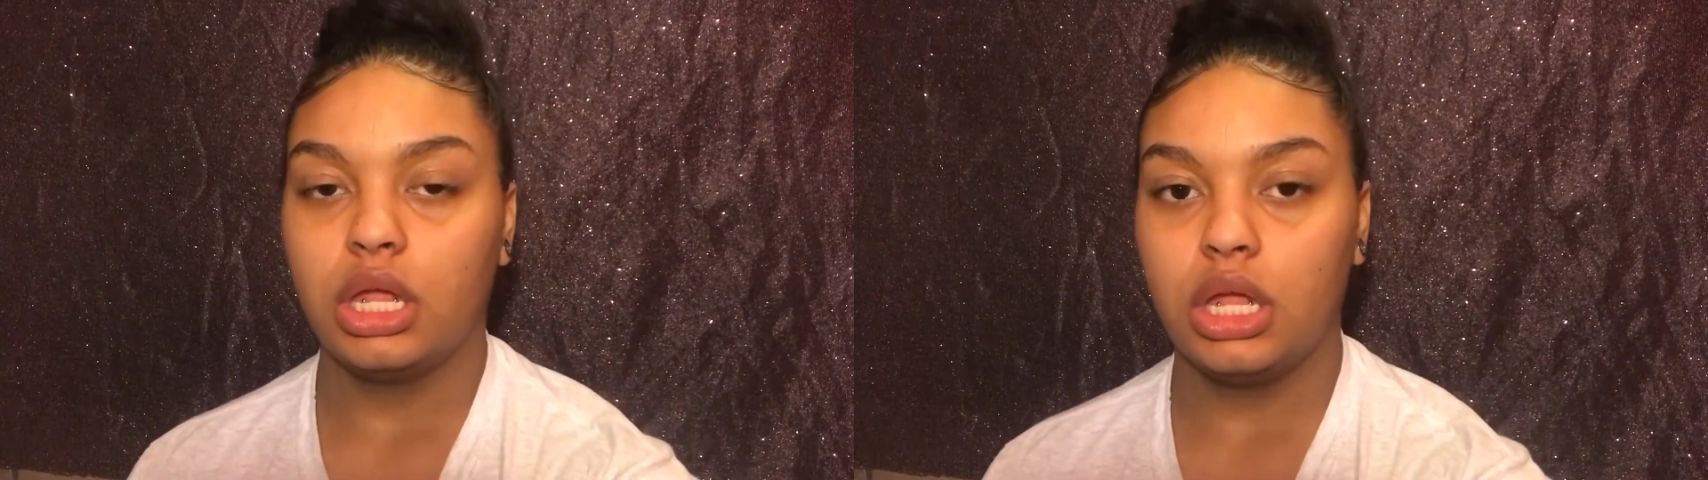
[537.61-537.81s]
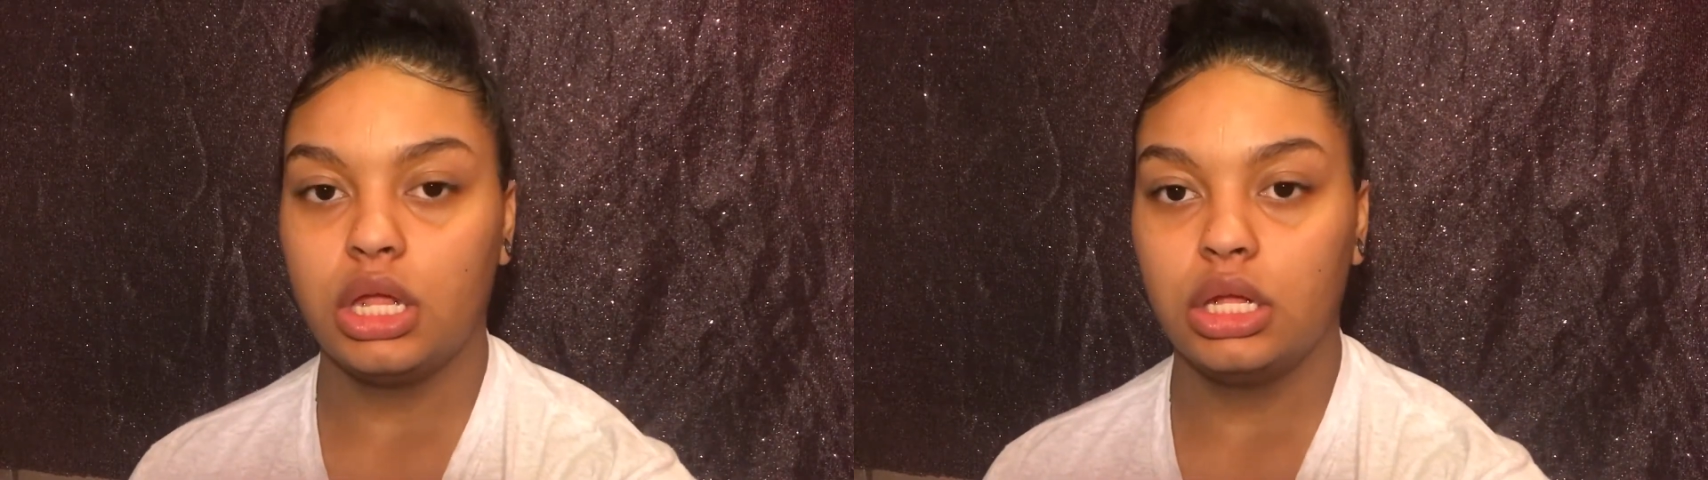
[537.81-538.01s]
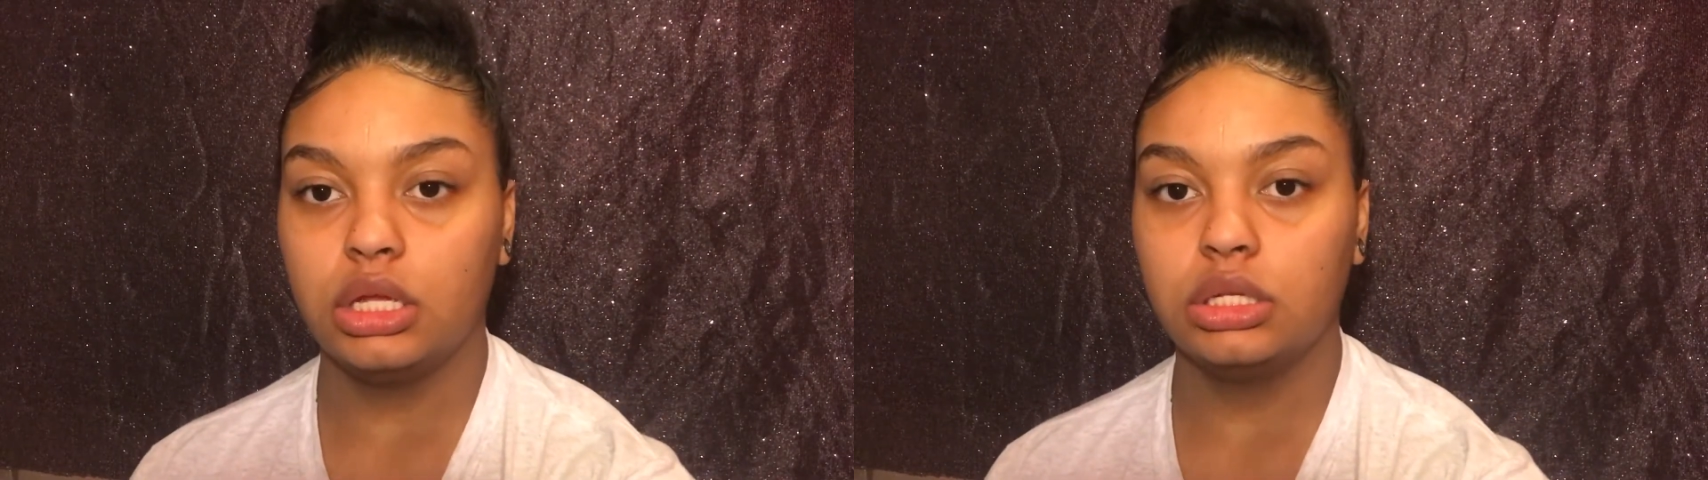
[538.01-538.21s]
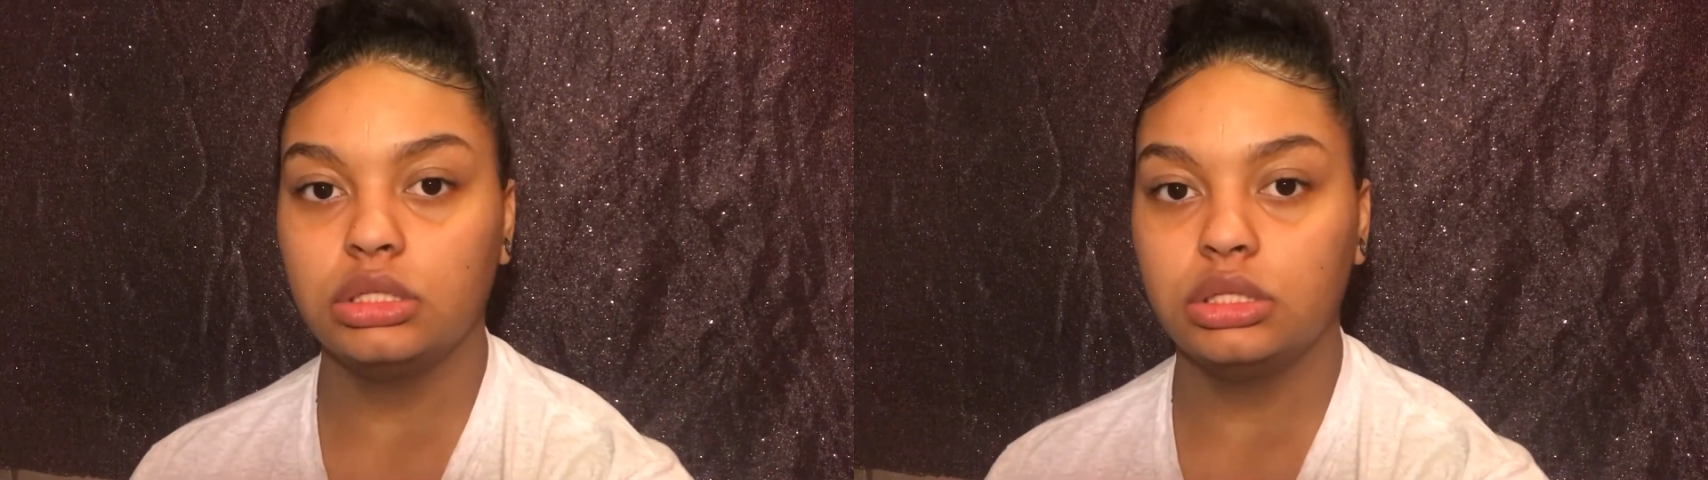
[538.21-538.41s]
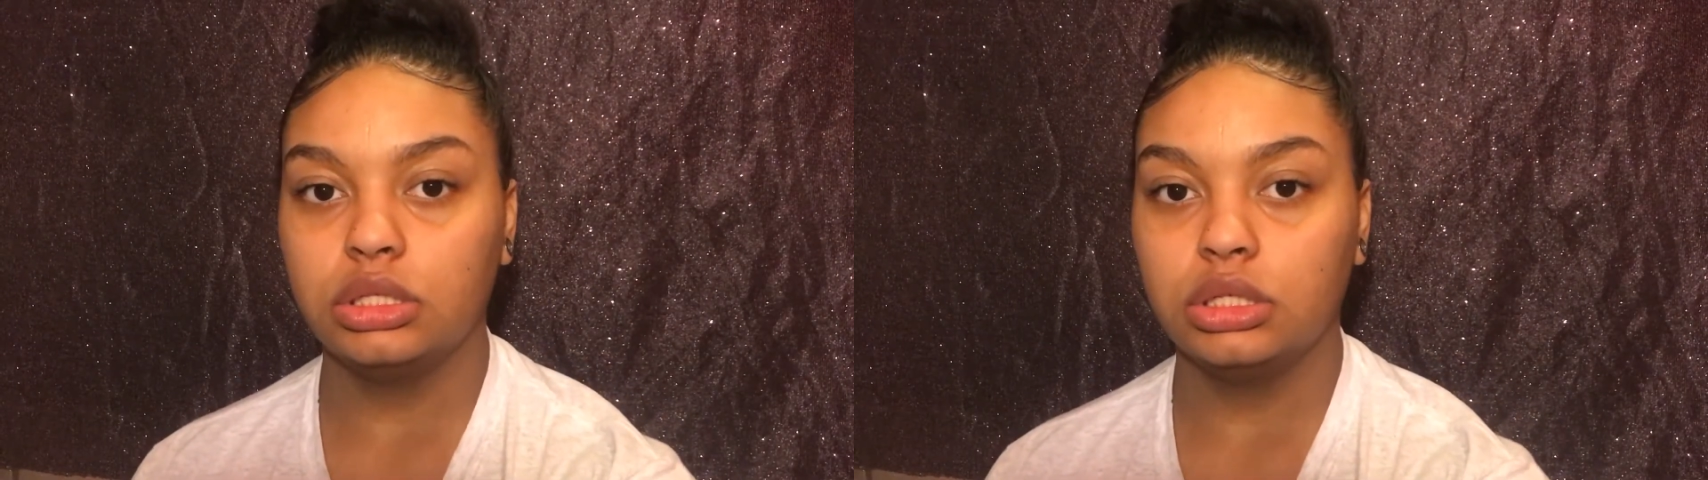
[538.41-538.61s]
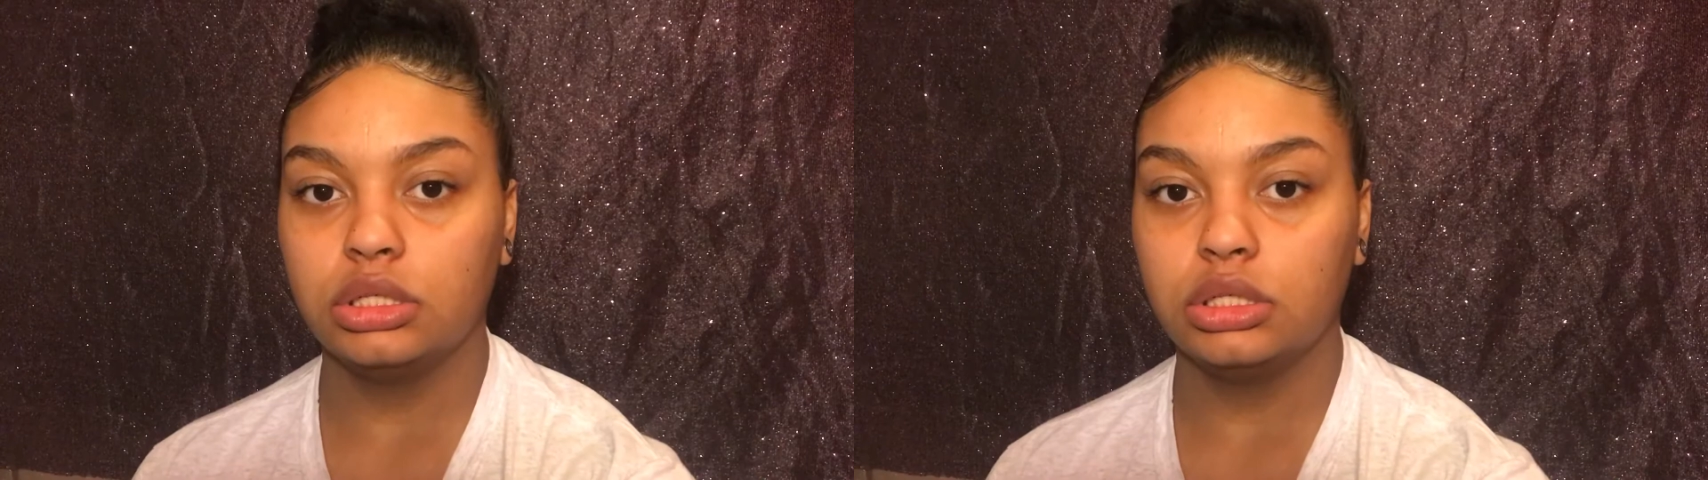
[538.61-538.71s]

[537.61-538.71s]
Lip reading: And